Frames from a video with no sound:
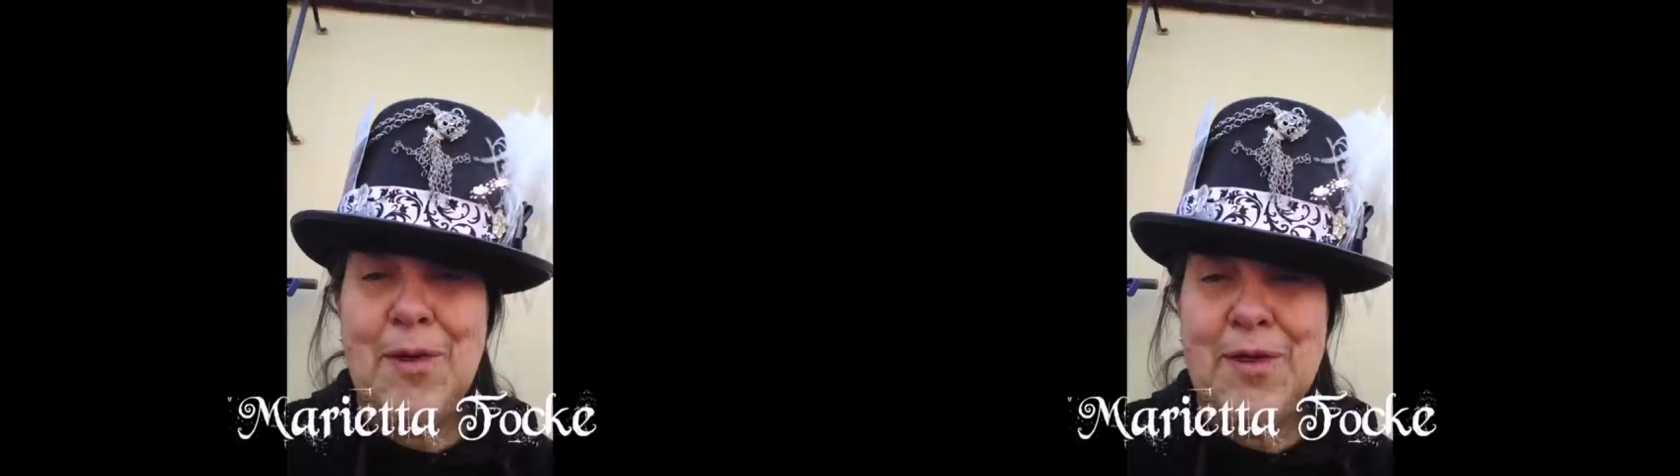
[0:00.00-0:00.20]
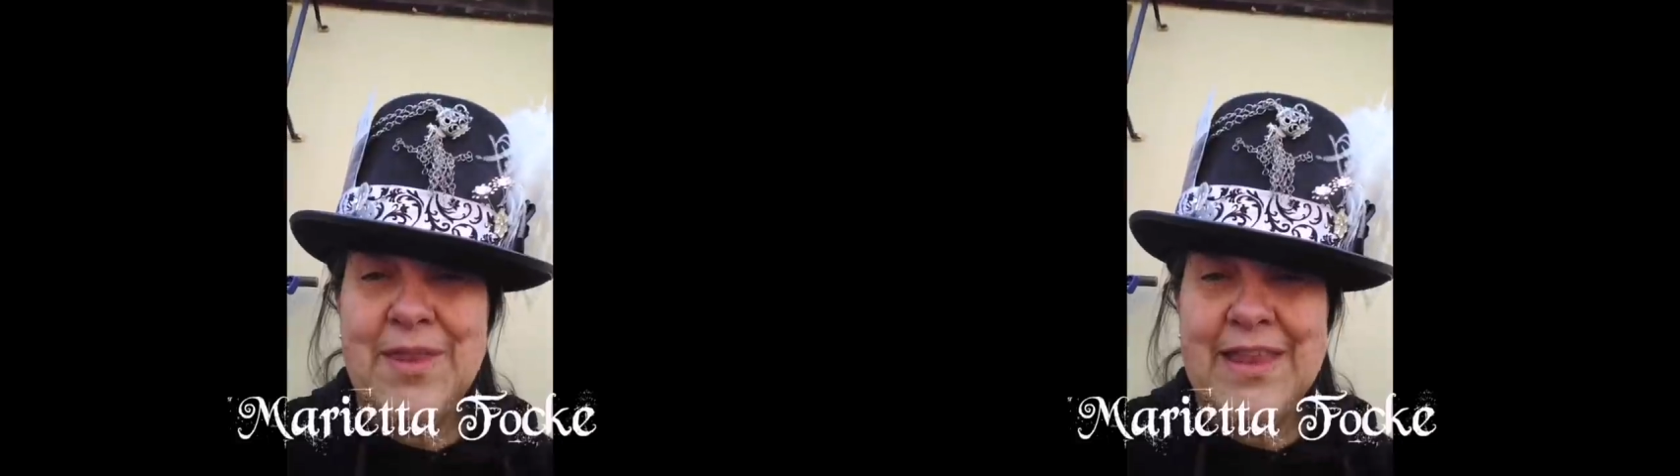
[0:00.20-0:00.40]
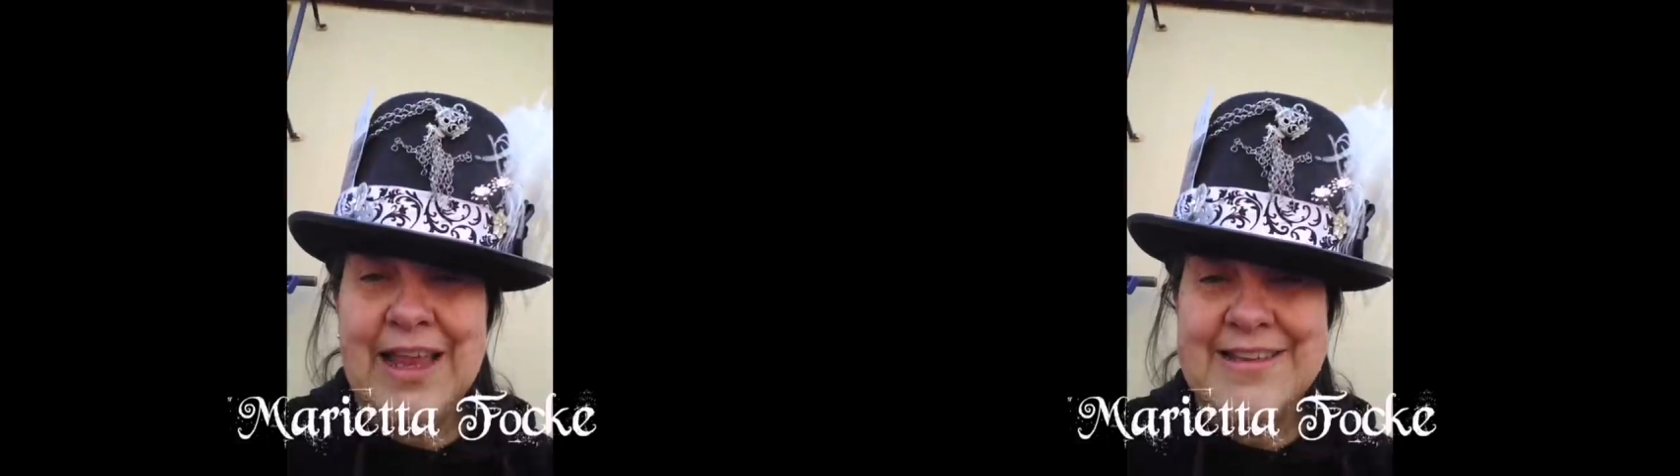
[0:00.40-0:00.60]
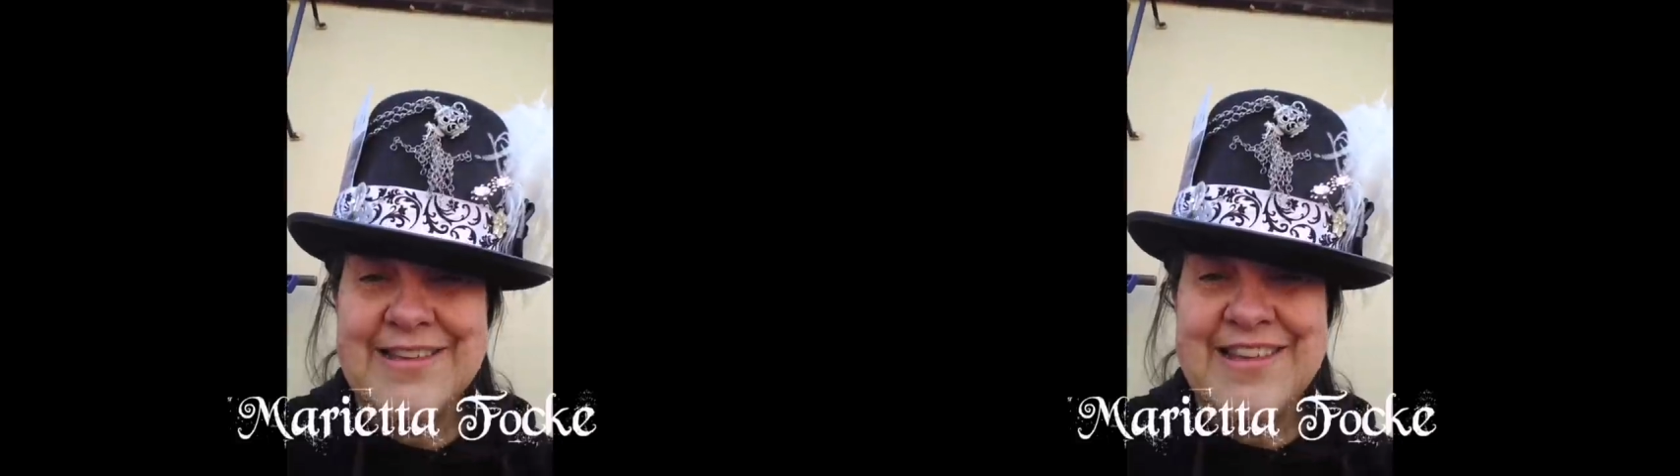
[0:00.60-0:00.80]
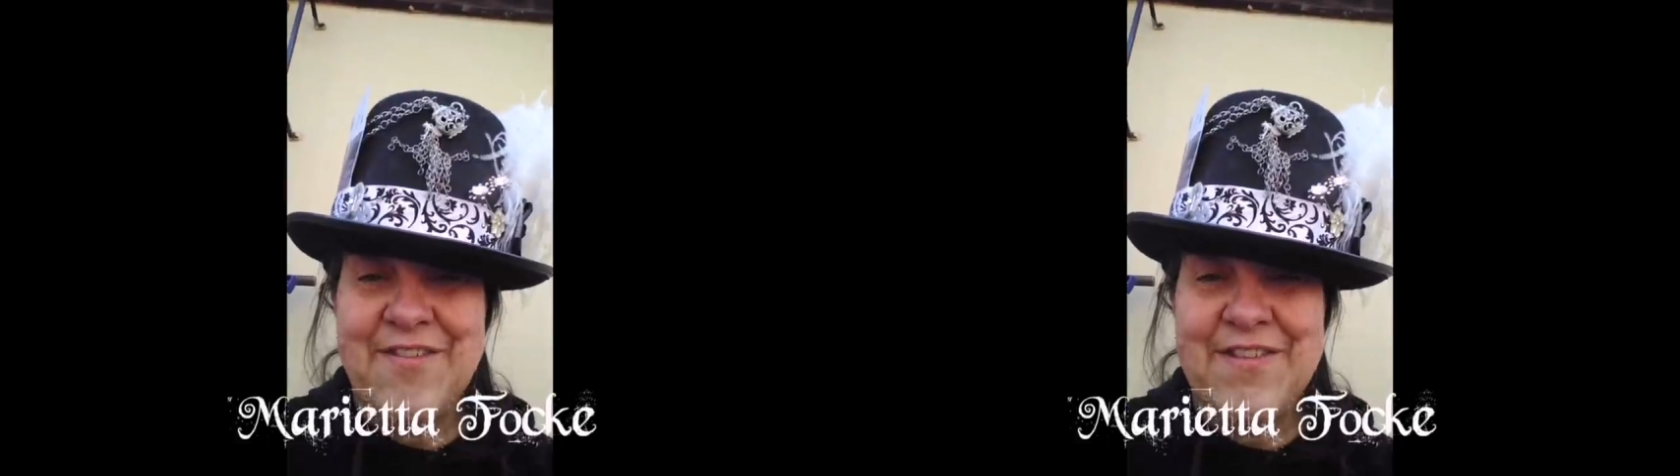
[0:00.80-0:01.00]
birthday,
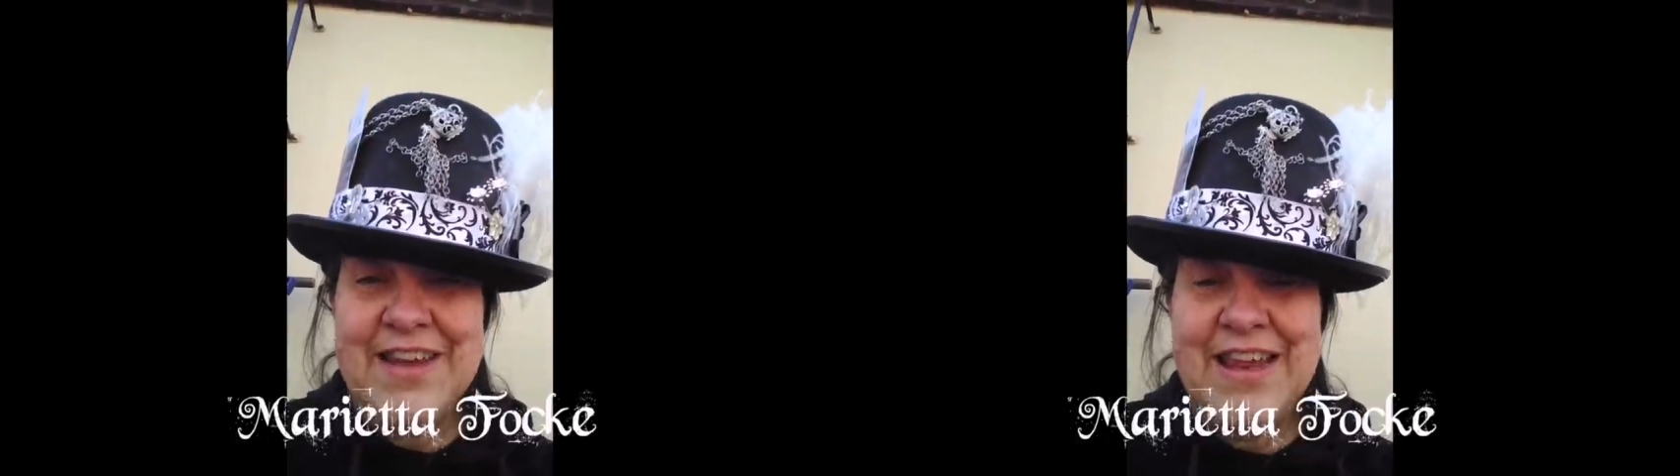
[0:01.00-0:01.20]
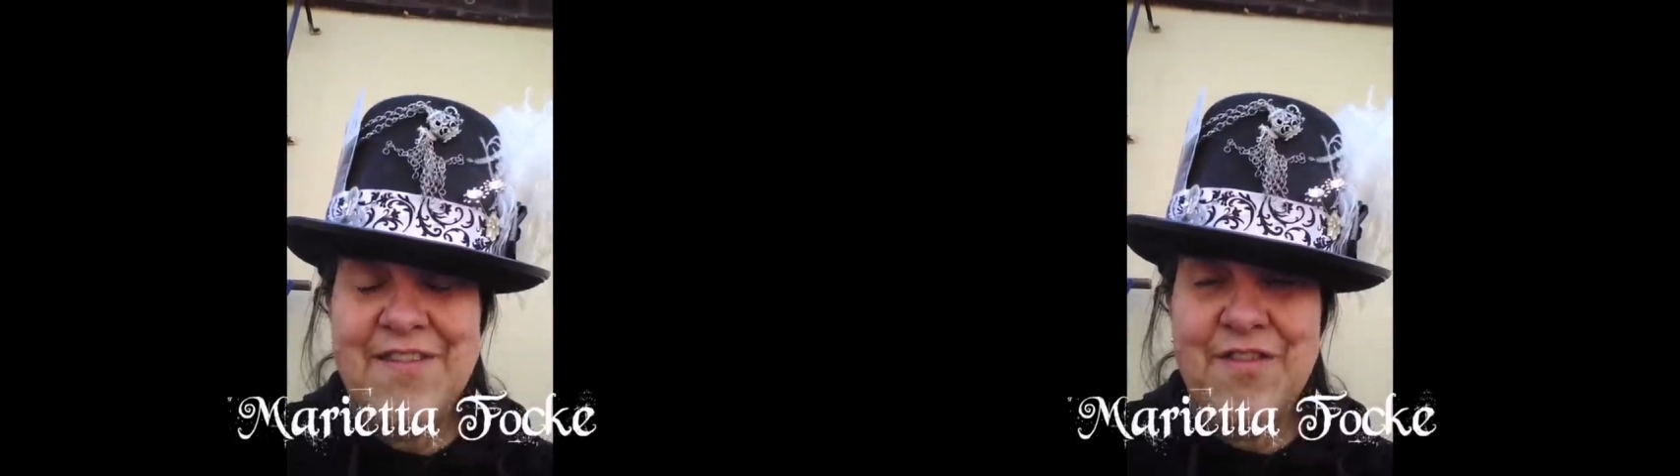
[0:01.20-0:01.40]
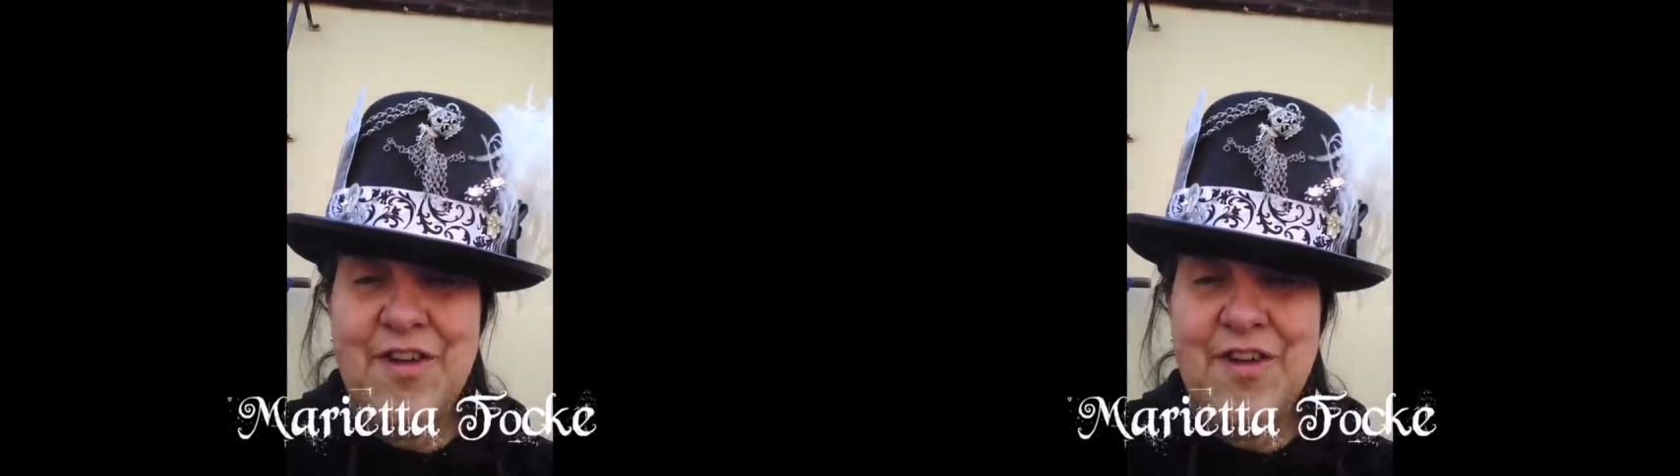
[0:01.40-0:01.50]
Stephanie,